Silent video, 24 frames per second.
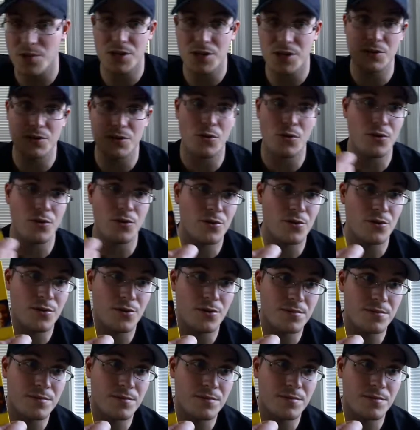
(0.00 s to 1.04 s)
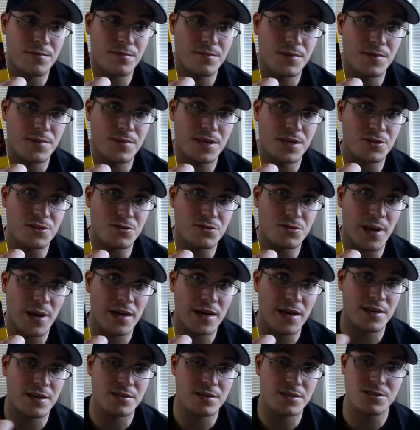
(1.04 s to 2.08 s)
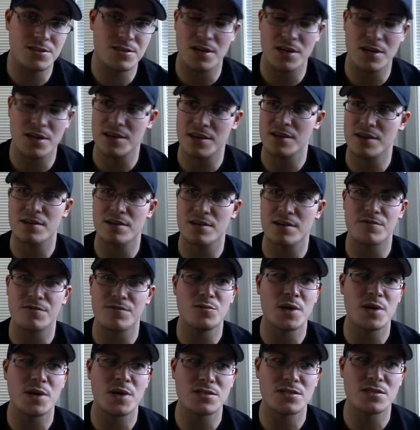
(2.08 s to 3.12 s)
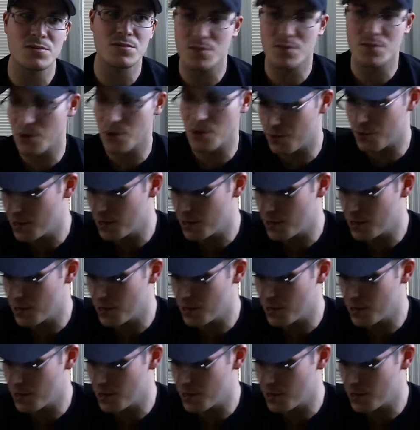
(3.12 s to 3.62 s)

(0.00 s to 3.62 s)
you order the initial package, I think a few months worth,